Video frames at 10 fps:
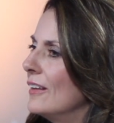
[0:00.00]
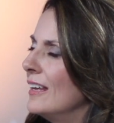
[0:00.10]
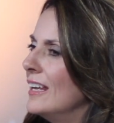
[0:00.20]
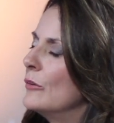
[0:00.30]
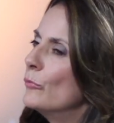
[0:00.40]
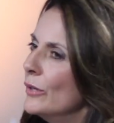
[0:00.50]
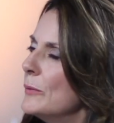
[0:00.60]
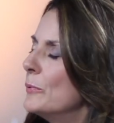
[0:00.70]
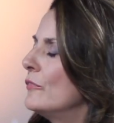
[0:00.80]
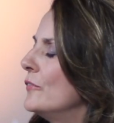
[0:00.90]
it really
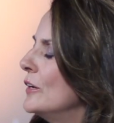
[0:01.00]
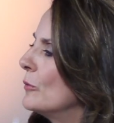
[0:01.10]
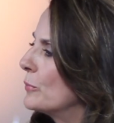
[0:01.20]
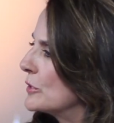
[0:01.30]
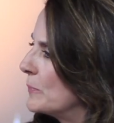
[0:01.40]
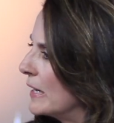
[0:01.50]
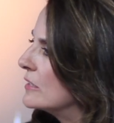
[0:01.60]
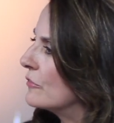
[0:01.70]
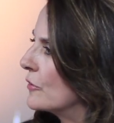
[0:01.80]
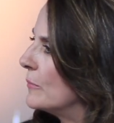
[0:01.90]
put fear in
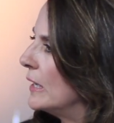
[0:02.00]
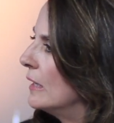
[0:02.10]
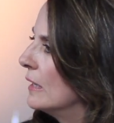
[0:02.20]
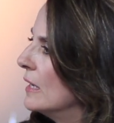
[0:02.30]
perspective for me.